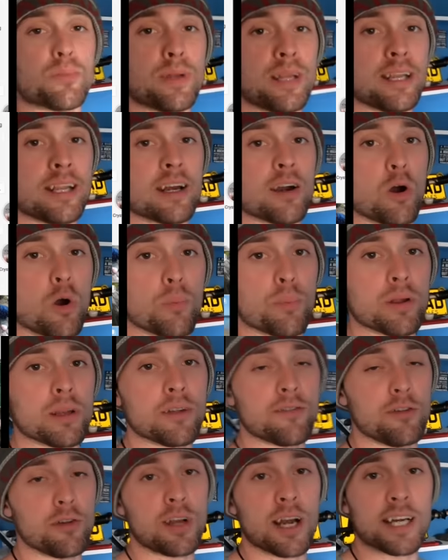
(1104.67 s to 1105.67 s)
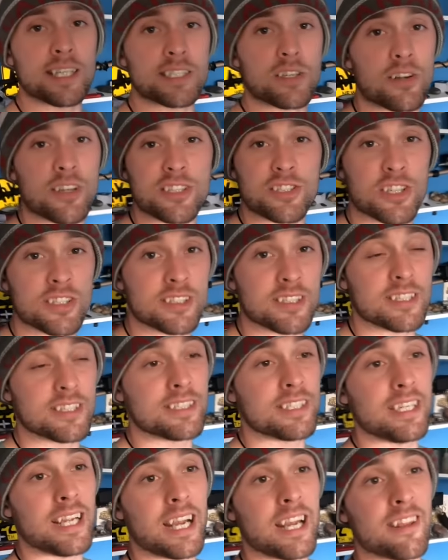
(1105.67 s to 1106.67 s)
media open if you guys are interested to
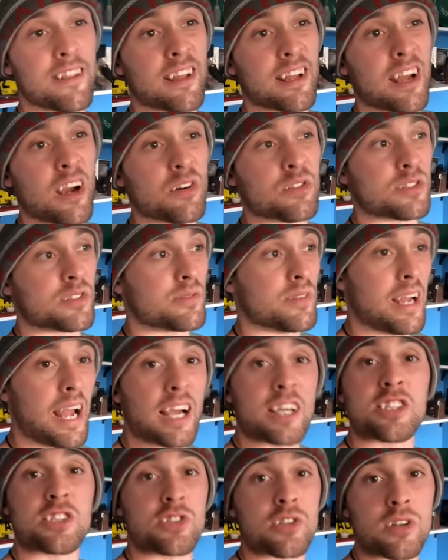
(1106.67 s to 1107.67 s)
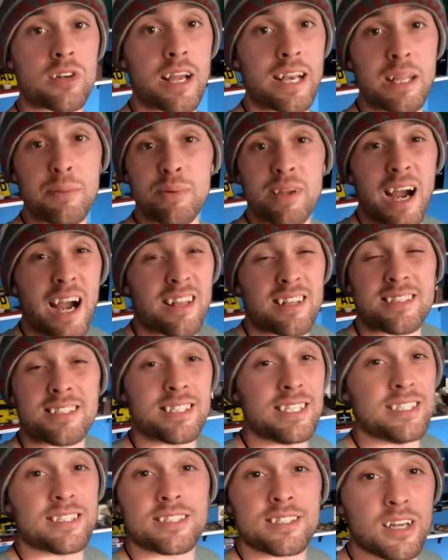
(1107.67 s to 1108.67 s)
see anything else extra, any behind the
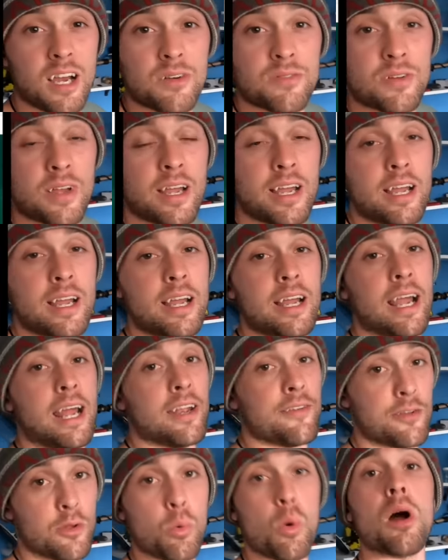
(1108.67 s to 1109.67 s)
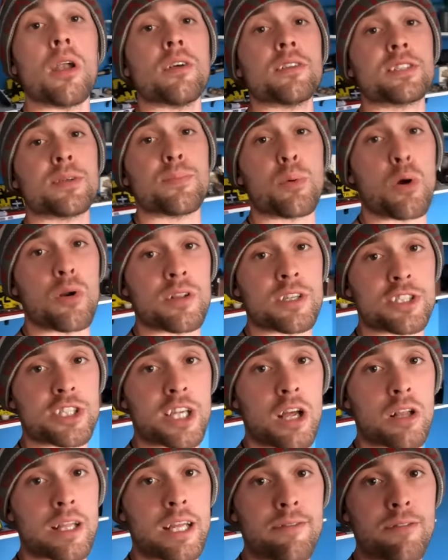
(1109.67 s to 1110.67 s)
scenes stuff. And if you want to support the
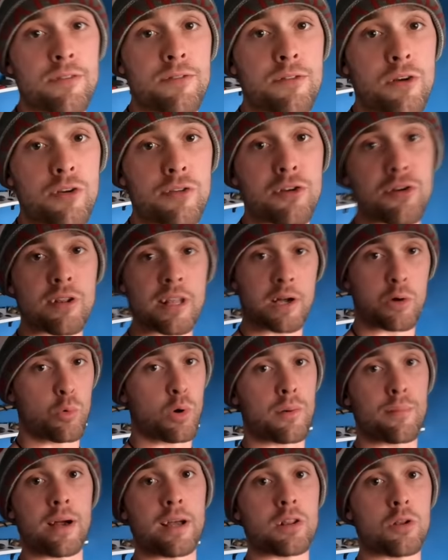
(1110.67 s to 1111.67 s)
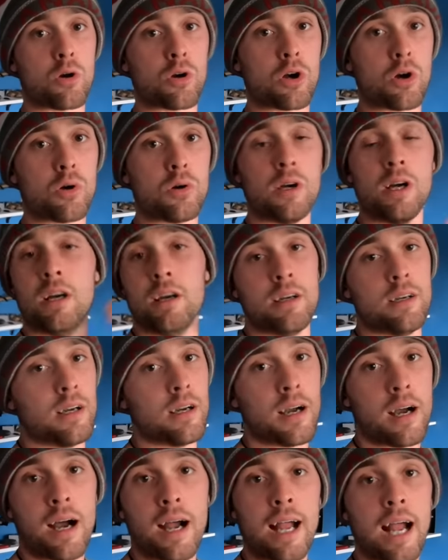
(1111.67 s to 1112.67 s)
channel even further, like wear my logo,
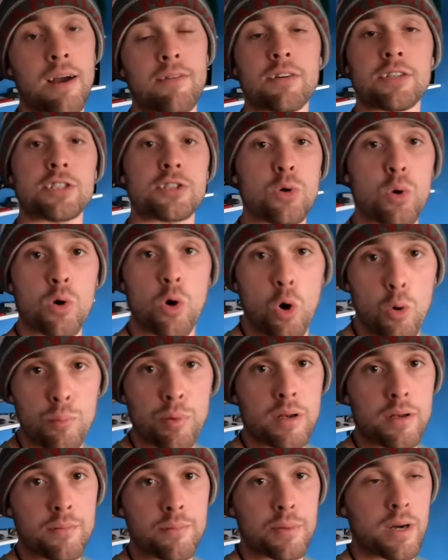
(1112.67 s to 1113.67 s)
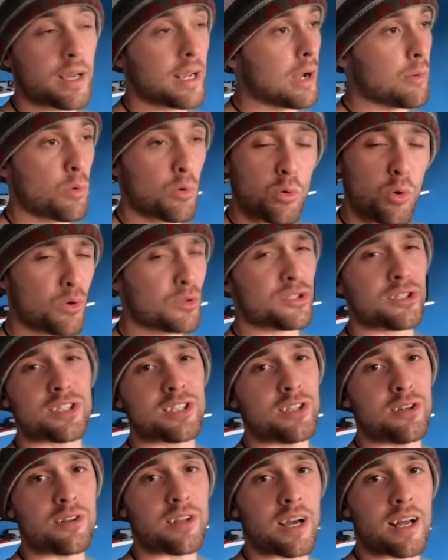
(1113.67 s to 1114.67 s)
I have a store open but I won't hold you
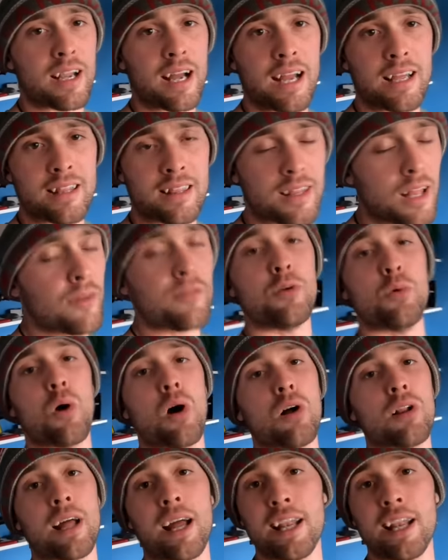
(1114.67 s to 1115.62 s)
to that. I love you all